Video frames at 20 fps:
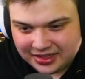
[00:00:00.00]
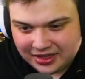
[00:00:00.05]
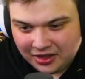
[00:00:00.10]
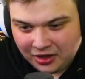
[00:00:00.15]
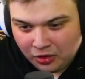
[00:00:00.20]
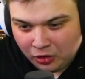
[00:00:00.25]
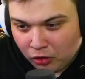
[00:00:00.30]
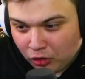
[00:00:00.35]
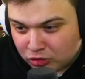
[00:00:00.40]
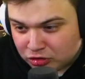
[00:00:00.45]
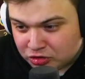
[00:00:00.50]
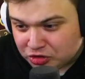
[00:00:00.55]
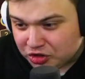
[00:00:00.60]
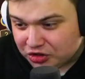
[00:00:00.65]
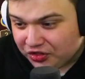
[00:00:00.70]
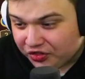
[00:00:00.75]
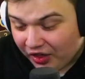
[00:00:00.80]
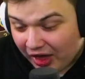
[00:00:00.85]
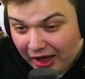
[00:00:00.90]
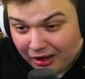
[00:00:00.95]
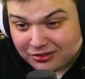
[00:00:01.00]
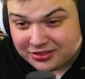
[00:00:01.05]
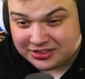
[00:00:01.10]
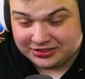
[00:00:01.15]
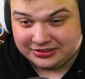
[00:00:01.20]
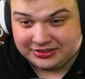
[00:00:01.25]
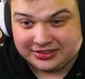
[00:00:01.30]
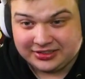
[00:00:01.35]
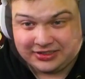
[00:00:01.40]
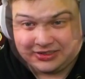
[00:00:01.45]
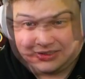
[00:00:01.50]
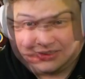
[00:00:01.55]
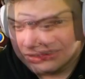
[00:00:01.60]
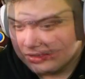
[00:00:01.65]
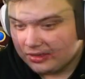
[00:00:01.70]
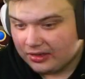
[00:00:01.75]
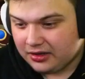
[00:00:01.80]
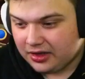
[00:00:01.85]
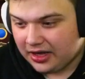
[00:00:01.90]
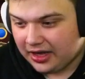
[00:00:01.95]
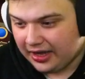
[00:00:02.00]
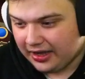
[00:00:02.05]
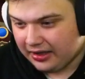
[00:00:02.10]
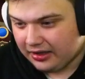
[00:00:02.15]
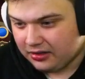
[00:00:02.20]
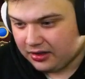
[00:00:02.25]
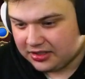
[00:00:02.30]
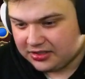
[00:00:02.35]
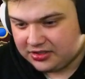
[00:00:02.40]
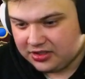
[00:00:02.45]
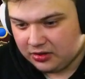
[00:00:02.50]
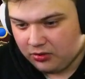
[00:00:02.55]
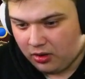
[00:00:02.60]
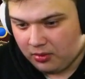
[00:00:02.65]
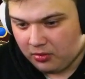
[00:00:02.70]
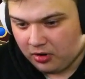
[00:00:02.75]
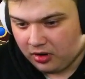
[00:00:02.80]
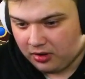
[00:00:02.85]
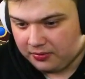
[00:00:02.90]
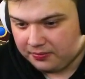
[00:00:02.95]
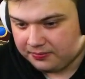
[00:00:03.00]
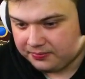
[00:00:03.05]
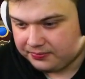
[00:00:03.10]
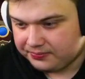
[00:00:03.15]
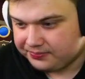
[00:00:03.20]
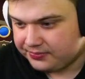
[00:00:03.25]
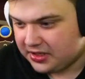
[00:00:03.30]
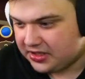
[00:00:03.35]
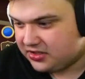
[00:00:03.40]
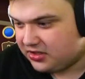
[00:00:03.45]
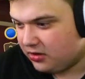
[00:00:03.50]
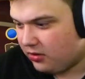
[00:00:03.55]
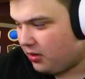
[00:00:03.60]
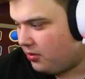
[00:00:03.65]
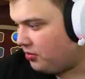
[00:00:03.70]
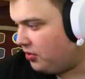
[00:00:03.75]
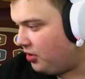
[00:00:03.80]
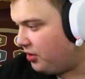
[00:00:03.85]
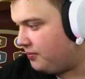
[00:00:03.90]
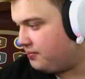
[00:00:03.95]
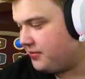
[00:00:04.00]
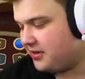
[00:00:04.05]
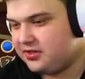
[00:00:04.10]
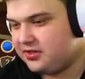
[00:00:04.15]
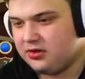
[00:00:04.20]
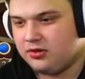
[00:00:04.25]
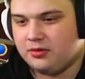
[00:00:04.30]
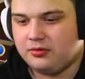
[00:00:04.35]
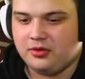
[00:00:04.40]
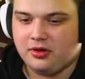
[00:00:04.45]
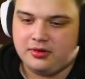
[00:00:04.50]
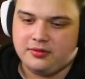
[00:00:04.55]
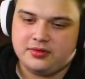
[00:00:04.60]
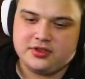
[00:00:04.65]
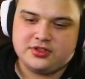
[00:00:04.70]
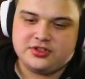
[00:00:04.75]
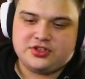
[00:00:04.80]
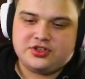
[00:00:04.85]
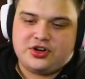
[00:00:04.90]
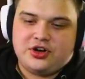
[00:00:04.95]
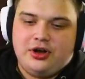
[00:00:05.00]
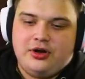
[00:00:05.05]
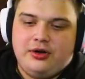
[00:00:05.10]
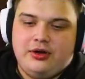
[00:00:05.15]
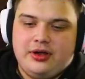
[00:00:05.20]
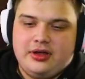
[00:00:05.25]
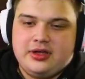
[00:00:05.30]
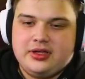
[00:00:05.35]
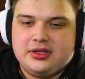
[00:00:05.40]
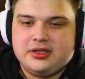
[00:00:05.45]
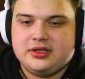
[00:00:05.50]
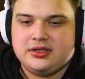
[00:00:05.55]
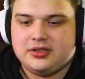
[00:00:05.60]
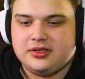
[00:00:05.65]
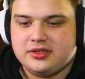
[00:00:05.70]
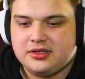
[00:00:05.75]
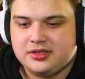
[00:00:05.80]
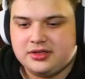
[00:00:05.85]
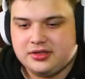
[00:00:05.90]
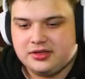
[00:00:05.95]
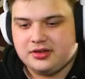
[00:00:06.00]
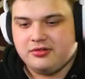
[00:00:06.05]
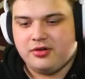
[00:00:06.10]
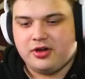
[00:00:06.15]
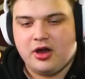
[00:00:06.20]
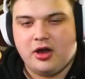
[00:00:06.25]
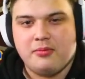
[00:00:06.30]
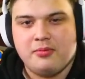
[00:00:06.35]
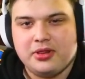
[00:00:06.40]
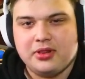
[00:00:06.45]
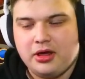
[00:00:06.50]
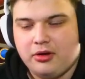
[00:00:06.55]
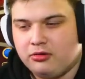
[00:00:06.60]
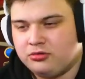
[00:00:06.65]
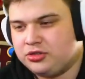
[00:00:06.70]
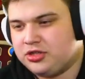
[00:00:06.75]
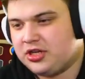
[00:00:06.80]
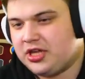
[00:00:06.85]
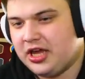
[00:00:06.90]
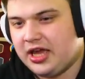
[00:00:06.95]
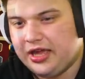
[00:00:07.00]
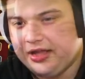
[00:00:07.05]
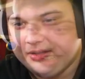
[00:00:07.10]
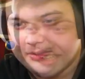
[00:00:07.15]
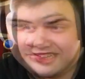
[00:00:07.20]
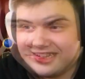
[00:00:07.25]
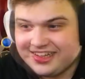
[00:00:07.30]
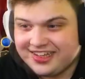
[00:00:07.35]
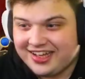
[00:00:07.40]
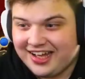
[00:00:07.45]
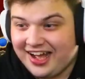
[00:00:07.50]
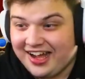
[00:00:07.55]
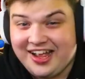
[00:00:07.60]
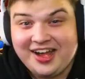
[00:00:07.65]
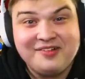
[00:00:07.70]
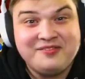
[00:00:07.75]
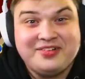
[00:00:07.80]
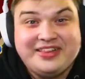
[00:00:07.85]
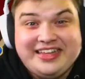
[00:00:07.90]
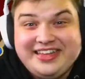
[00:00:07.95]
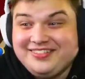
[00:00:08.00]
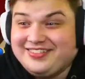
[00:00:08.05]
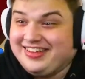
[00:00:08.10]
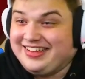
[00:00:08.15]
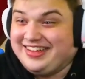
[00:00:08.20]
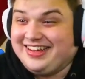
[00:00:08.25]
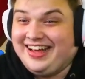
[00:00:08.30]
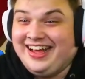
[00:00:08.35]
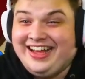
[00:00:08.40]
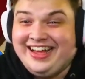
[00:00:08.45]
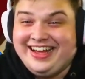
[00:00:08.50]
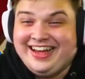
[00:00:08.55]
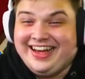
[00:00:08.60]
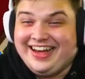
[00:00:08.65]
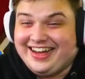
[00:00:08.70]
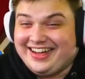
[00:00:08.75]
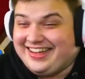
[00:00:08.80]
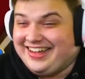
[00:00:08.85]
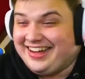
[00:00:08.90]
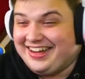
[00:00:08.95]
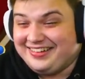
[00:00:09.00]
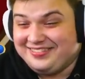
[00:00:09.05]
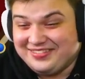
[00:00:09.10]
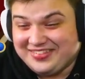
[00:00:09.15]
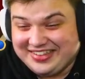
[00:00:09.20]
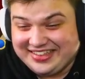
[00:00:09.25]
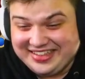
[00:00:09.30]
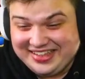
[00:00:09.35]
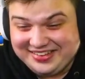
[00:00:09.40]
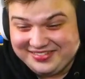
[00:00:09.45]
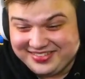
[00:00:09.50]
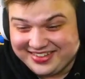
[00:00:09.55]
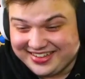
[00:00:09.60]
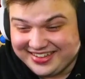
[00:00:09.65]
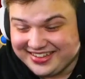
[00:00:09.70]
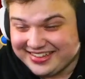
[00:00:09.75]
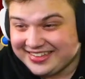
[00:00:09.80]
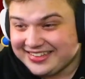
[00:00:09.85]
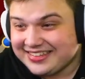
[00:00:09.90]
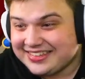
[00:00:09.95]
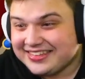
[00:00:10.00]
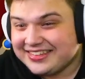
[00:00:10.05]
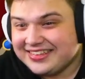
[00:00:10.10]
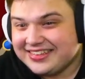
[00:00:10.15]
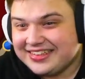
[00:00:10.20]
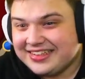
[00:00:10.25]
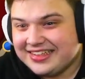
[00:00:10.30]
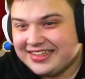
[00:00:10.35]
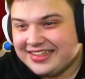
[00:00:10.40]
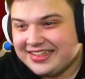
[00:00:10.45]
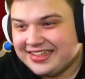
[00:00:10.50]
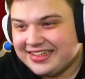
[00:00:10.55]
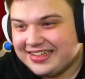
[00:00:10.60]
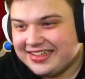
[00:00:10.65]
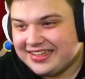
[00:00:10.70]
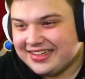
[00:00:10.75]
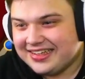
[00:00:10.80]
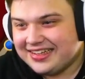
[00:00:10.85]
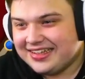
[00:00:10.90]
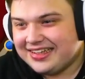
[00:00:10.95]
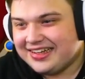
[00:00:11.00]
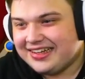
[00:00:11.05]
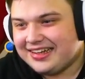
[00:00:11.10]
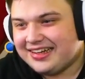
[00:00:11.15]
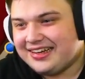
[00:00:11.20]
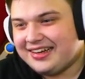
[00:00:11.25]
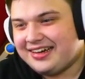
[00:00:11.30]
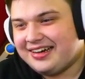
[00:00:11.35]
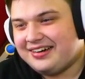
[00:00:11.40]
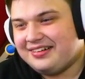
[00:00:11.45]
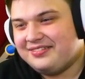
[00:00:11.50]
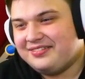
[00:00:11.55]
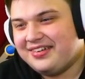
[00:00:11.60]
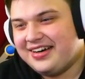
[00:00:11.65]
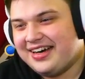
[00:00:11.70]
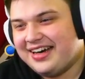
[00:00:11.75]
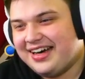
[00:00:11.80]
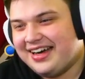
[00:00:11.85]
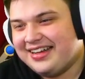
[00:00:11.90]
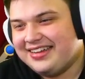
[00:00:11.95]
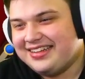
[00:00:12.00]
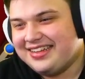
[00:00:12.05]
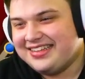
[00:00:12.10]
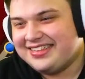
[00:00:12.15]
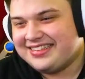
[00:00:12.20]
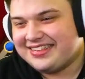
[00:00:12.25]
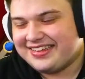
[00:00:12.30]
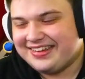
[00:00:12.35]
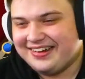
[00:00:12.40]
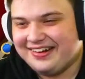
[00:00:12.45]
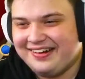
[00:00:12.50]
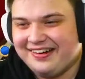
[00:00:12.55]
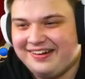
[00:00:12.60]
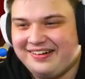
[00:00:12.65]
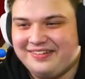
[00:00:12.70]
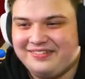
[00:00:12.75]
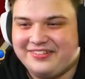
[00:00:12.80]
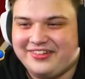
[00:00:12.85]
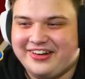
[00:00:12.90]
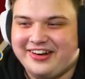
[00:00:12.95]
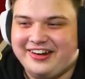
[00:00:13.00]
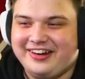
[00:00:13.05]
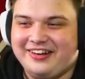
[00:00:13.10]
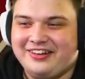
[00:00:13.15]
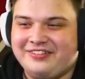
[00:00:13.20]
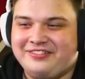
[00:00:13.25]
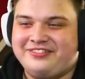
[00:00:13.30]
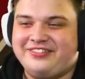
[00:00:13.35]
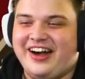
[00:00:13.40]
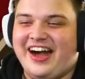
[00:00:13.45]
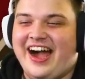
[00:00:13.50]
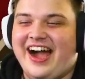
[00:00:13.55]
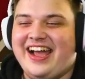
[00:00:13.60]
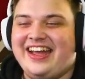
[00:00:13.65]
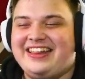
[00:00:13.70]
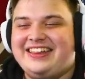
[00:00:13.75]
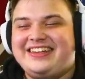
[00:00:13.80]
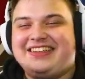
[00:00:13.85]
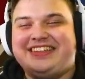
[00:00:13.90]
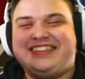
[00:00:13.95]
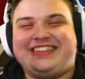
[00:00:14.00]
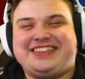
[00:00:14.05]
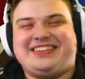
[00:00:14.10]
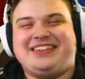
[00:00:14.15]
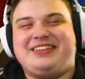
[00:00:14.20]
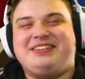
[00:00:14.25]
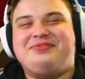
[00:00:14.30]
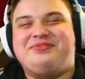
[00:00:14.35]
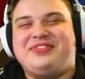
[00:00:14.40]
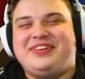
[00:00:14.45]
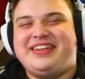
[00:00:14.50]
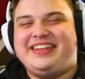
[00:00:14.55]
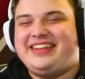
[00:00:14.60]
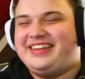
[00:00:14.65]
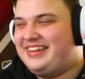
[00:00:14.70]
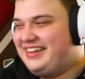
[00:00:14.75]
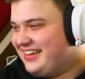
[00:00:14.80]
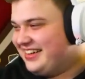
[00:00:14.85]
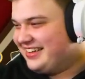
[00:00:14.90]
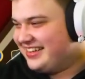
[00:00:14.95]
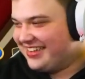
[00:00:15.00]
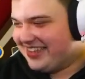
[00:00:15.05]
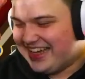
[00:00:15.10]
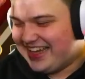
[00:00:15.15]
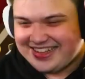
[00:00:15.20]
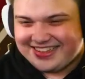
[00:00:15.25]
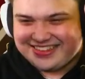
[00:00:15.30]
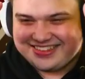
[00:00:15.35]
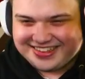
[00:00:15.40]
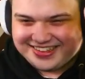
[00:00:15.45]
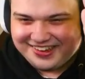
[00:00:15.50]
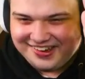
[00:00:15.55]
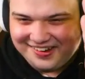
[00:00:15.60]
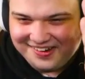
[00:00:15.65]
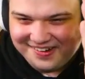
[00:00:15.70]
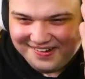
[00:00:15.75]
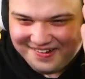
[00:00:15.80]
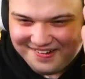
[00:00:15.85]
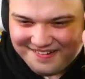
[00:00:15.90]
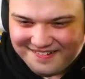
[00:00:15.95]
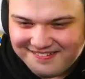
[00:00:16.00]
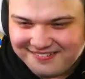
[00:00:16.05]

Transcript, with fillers: one hundred thousand. Alright, let's do one more. Let's do one more. Let's more. Screw it. We're going below one hundred K. I can't believe it. I can't believe it. Oh man, let's go, bro. Finally something good. Let's go.